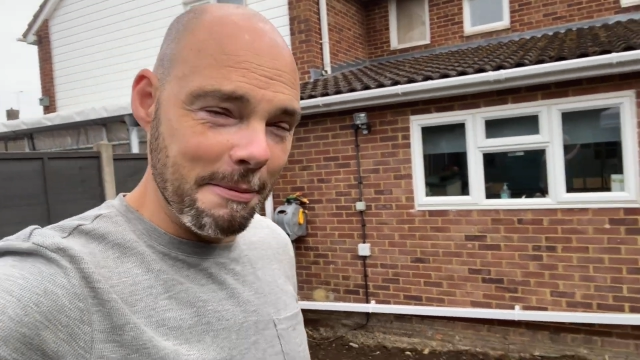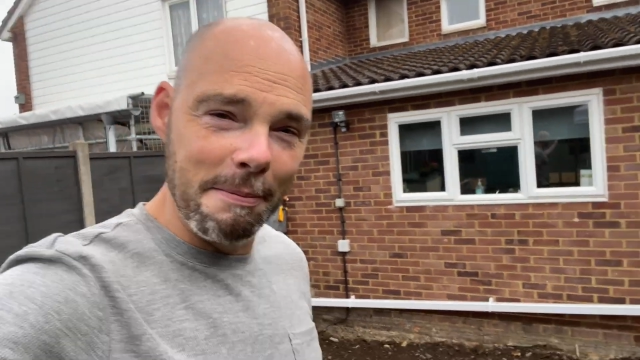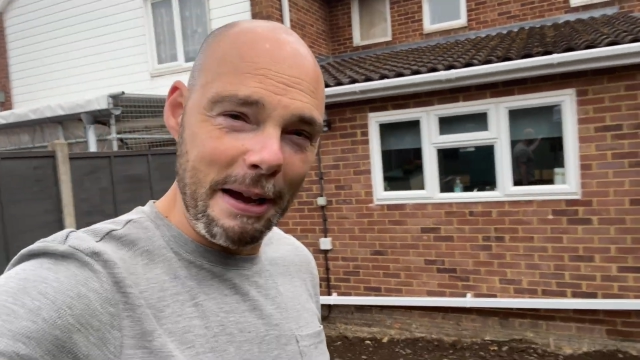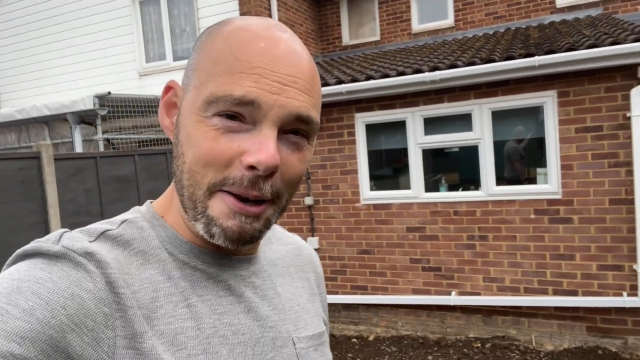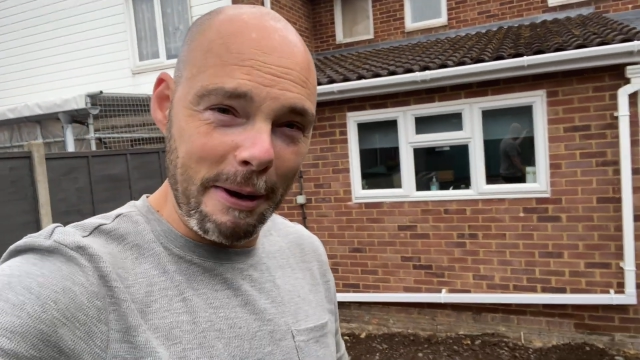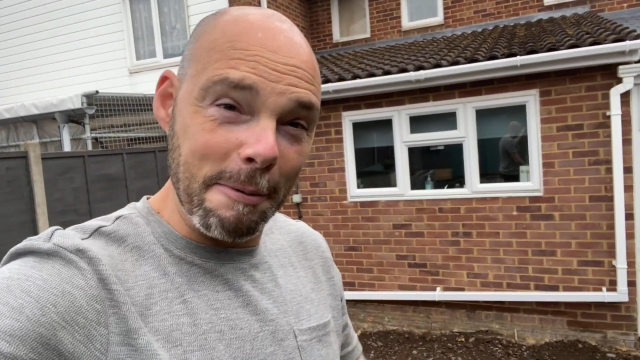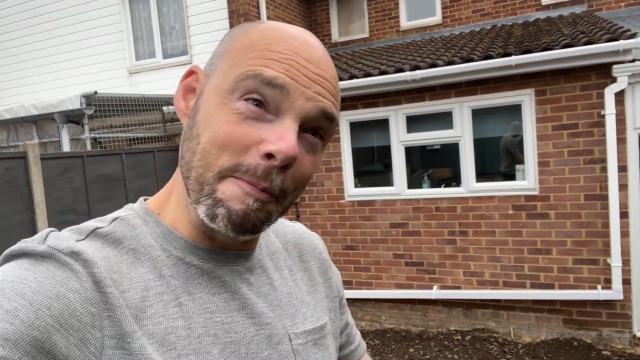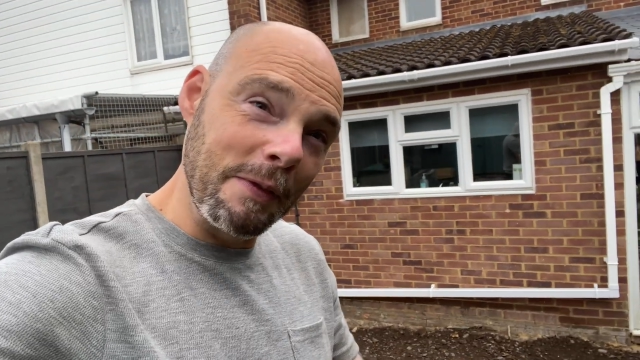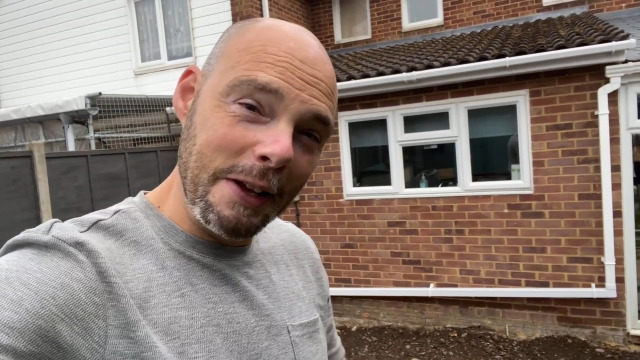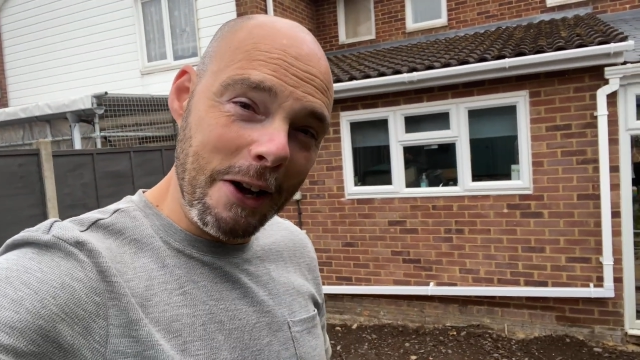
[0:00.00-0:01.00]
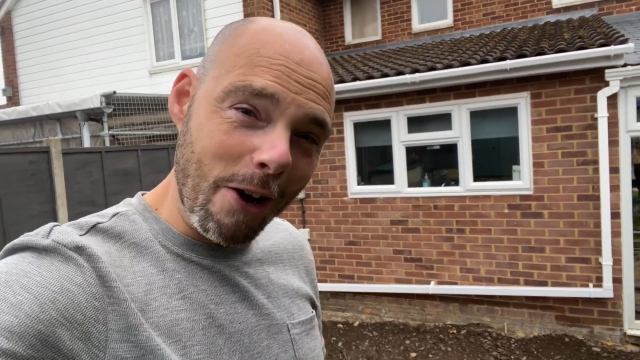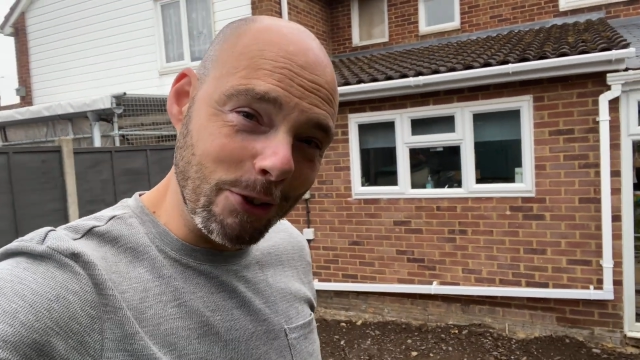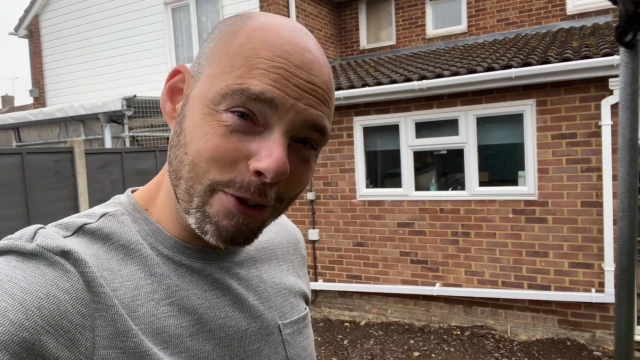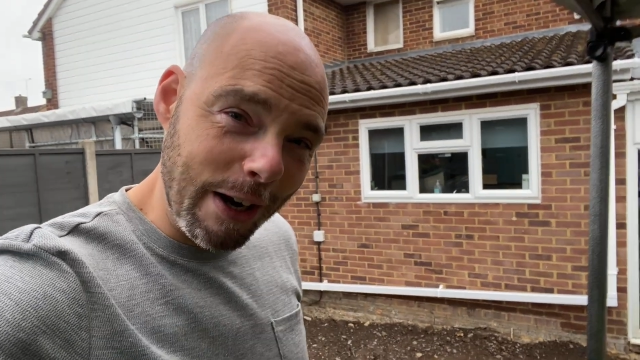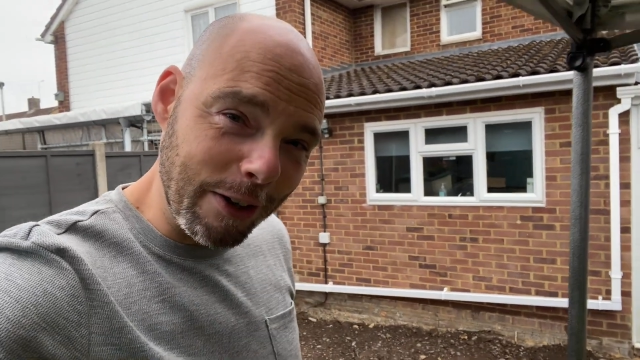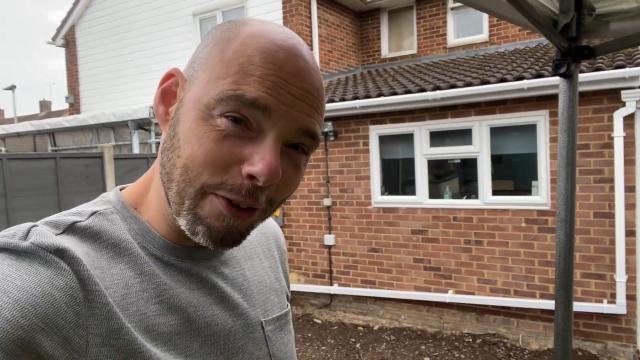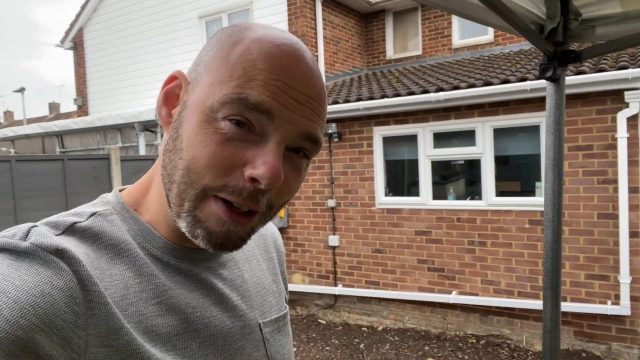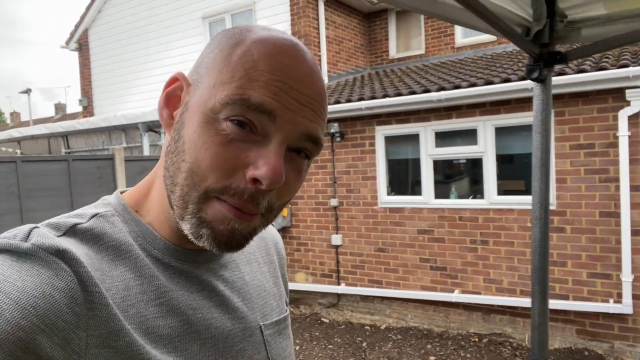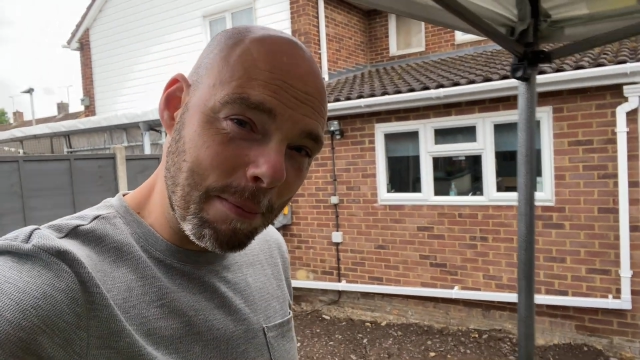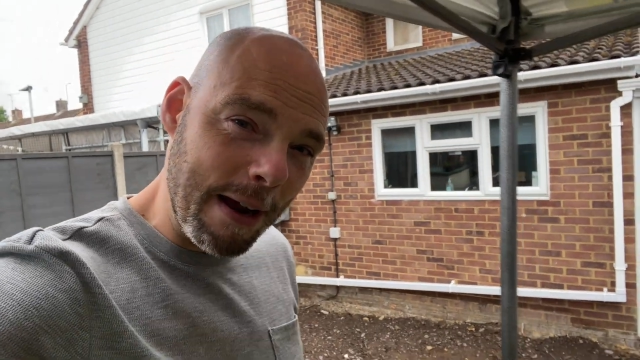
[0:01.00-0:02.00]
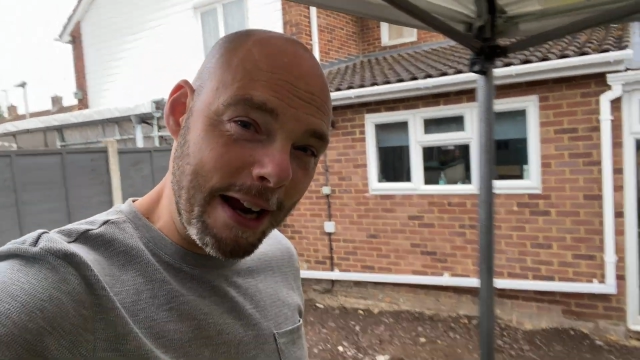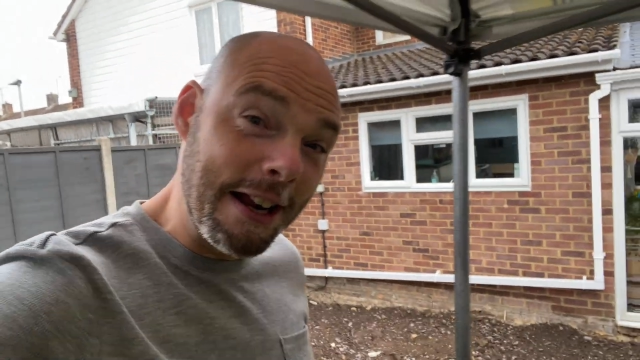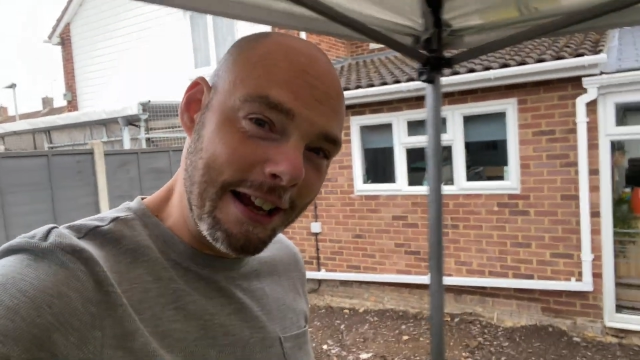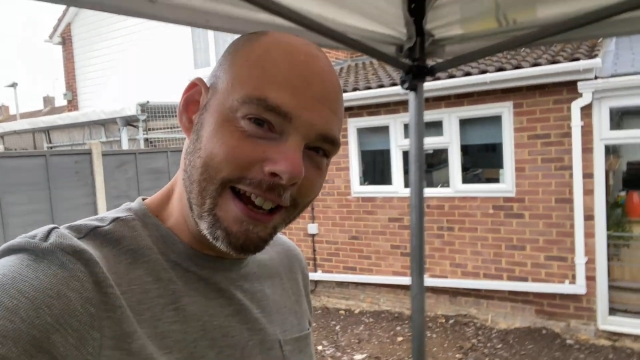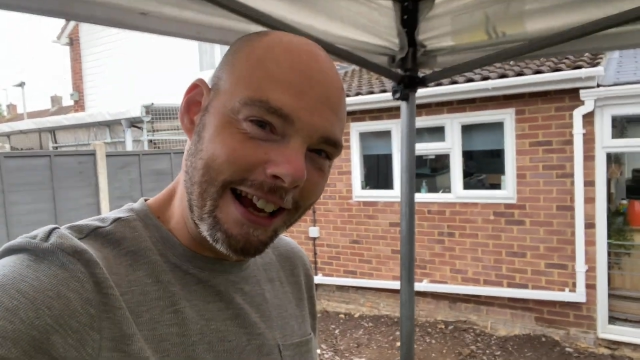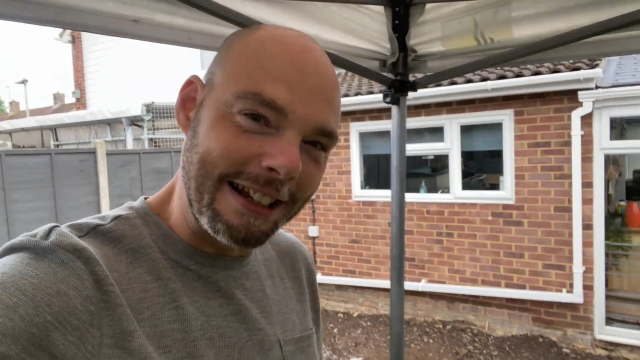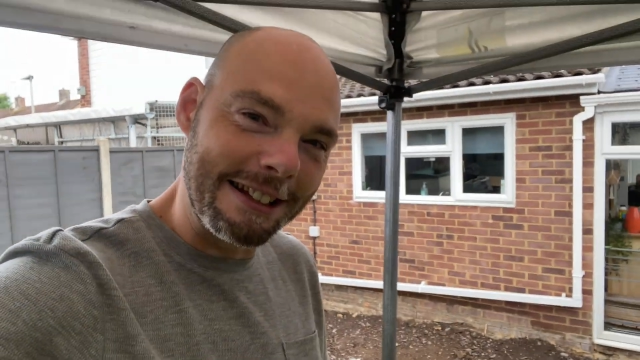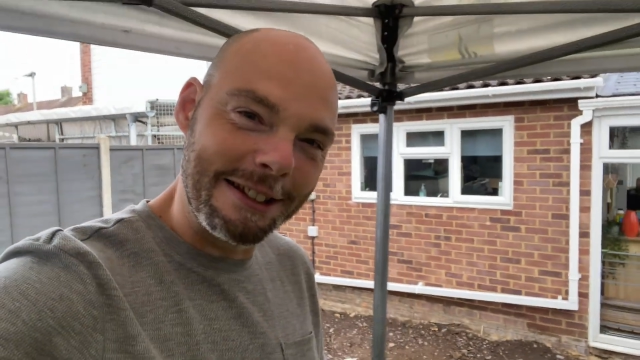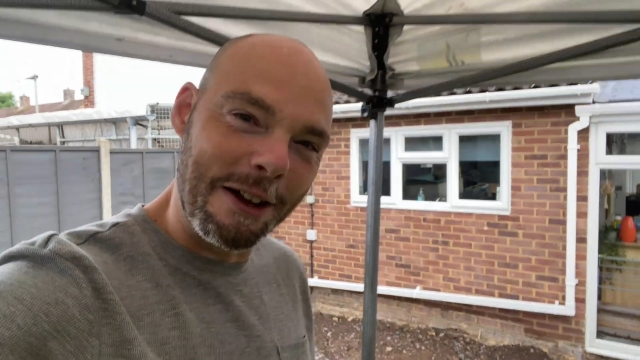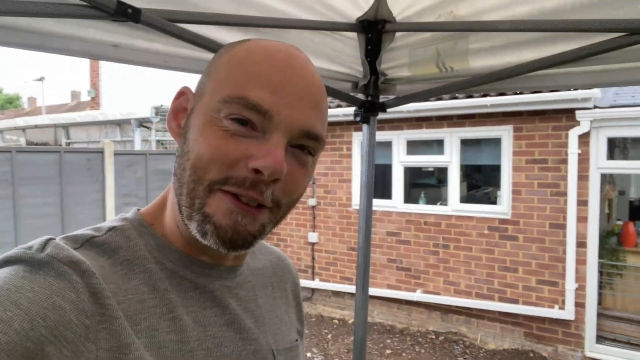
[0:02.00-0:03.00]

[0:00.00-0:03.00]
But anyway, I should crack on, get prepared and get stuff